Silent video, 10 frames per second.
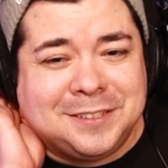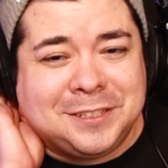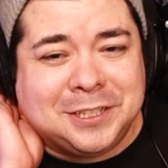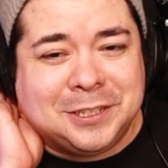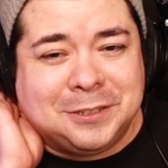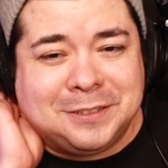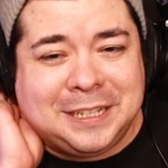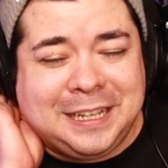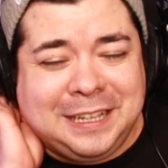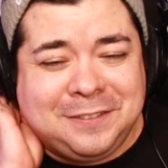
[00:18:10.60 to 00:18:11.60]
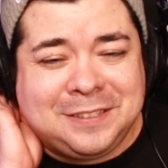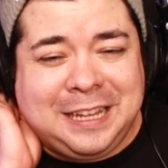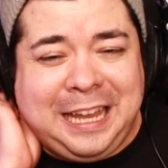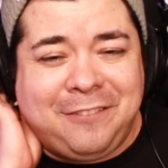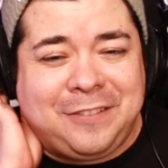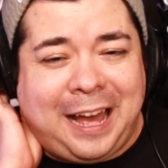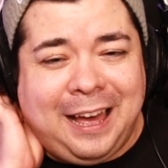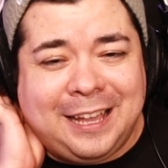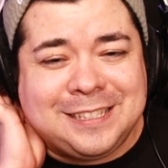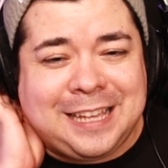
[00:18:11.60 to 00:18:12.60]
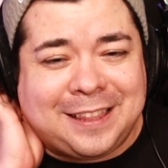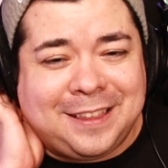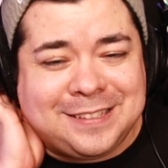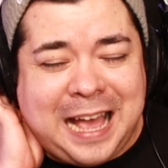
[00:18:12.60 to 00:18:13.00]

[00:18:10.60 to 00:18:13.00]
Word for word: Dude, if Steve dies like this,